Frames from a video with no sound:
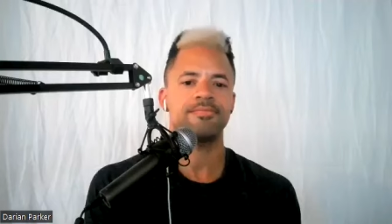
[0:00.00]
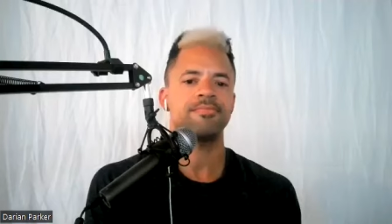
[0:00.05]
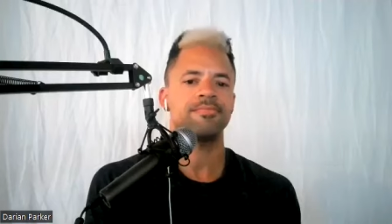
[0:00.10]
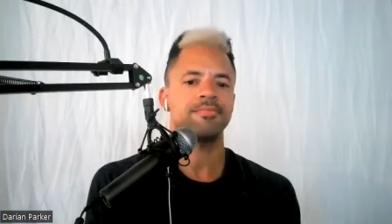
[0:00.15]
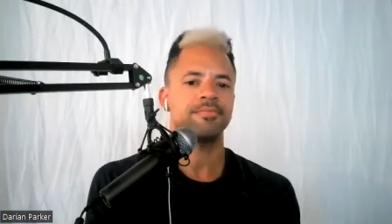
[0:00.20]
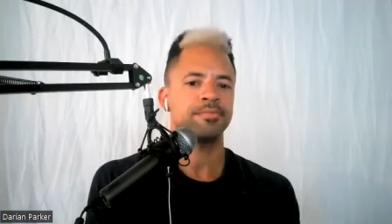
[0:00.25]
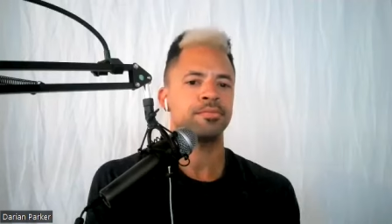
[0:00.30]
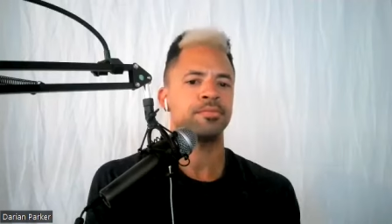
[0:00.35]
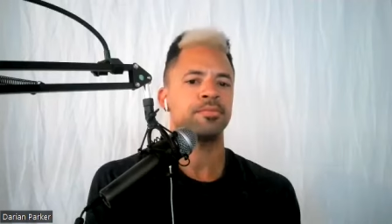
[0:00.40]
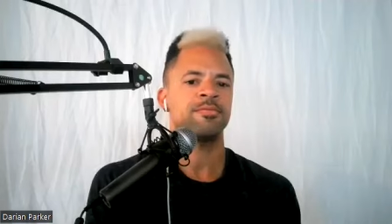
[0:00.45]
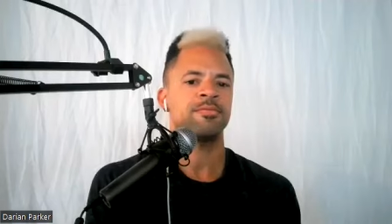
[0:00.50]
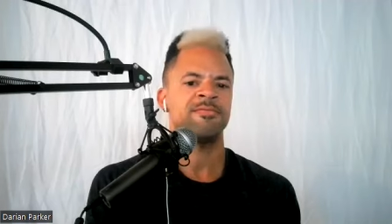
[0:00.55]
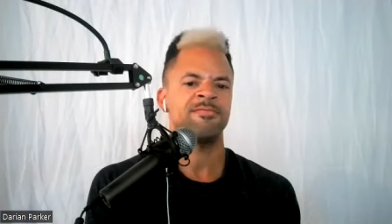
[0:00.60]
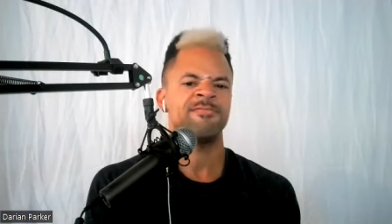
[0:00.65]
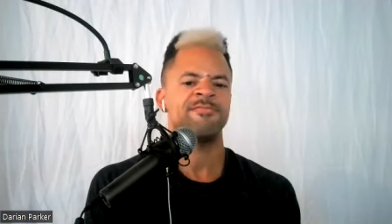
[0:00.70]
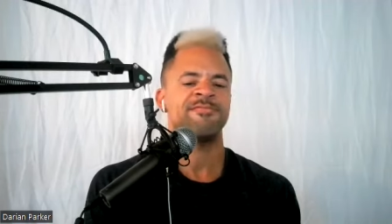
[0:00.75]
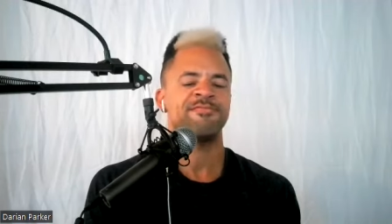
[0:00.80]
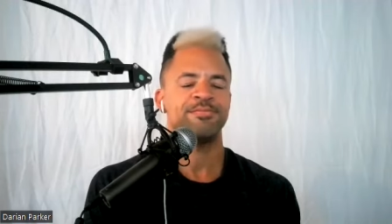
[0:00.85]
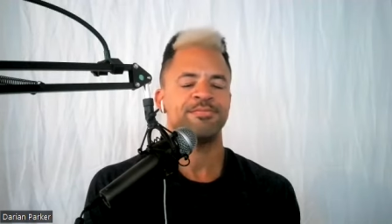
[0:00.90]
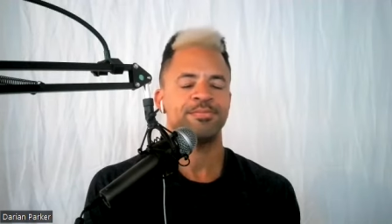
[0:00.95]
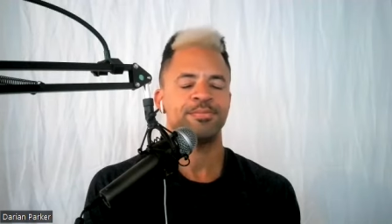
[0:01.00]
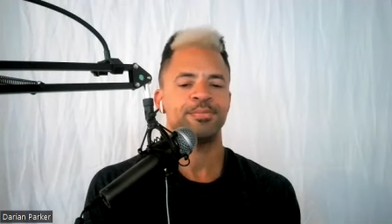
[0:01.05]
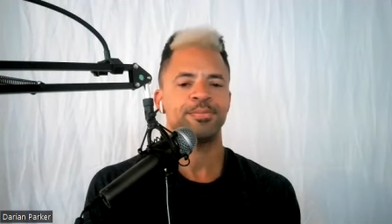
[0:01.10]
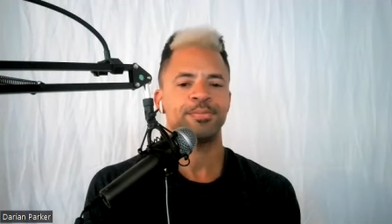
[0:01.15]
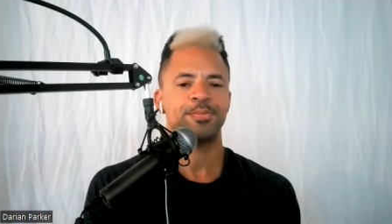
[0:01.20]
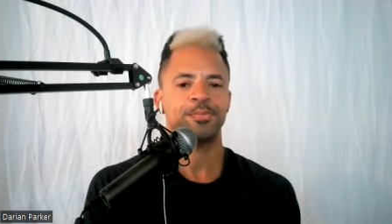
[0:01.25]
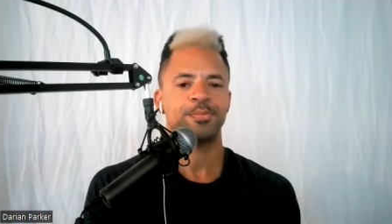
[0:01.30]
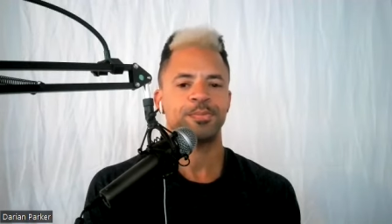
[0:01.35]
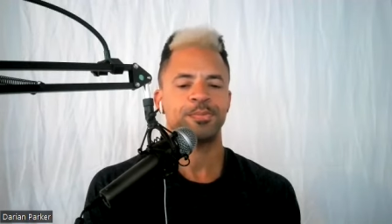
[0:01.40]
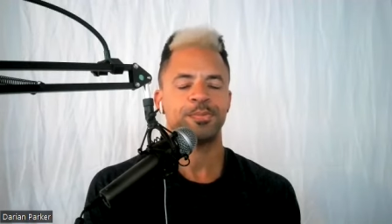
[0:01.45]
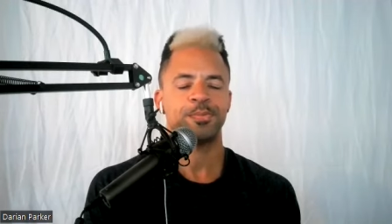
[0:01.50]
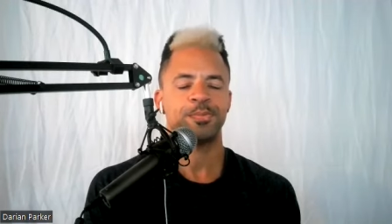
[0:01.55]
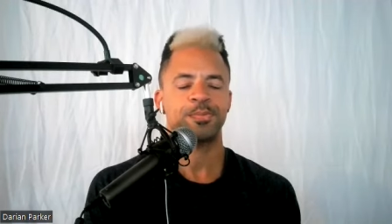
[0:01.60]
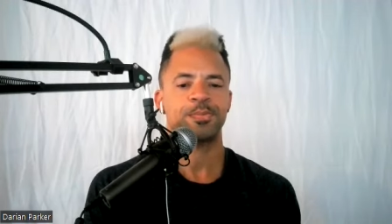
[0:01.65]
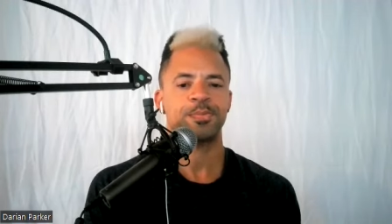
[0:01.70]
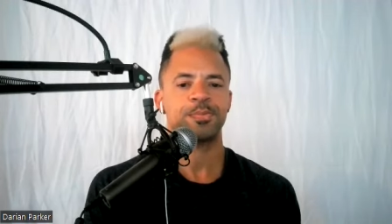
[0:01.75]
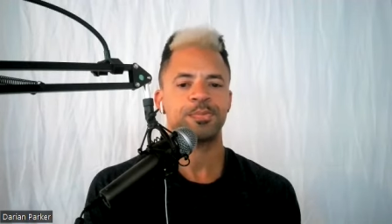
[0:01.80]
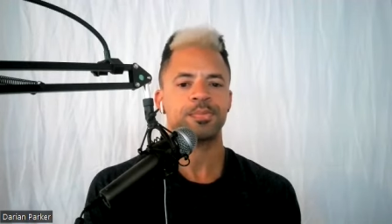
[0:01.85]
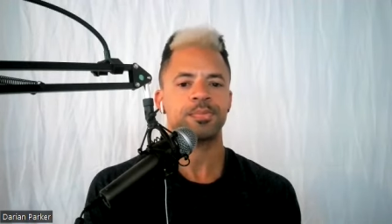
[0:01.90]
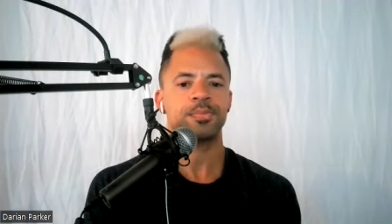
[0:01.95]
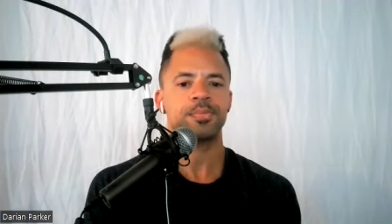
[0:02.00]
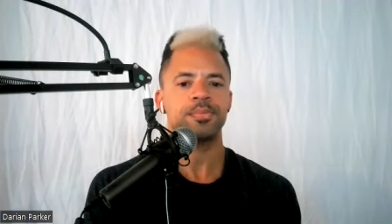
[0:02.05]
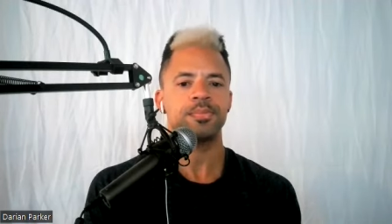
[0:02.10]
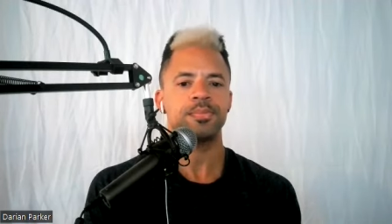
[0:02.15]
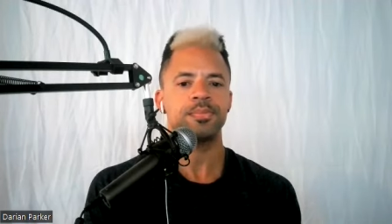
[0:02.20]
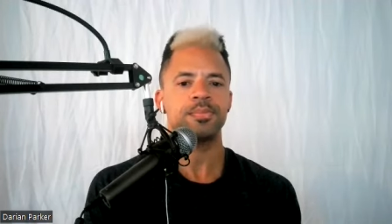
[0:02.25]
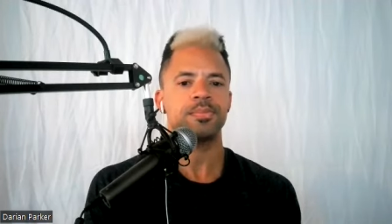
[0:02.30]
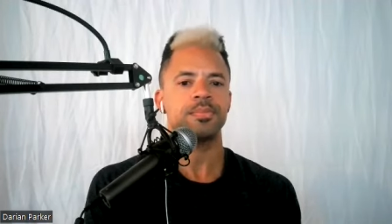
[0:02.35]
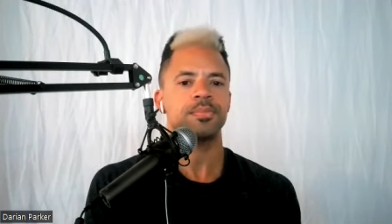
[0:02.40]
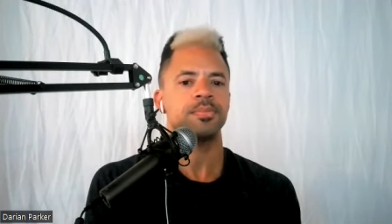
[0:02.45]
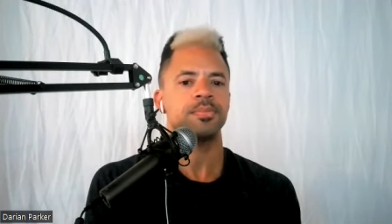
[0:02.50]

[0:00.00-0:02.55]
social media has played a role on